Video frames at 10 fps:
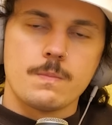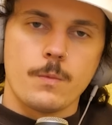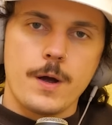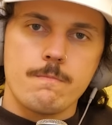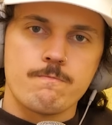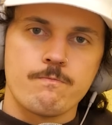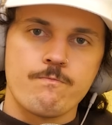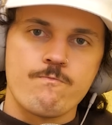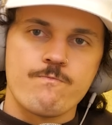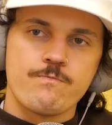Right?
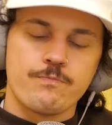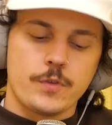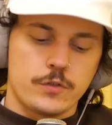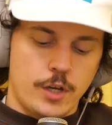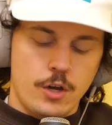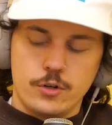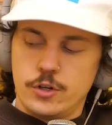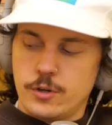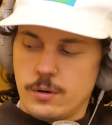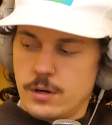So, yo,
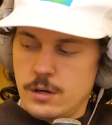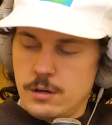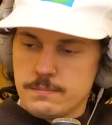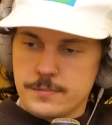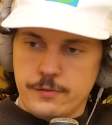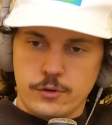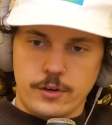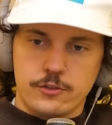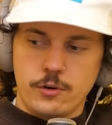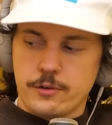dude, if you're
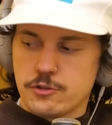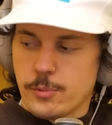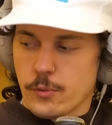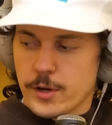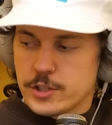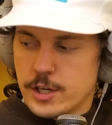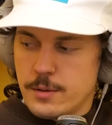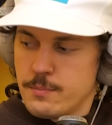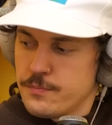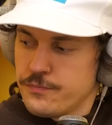like a super rich
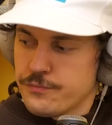kid,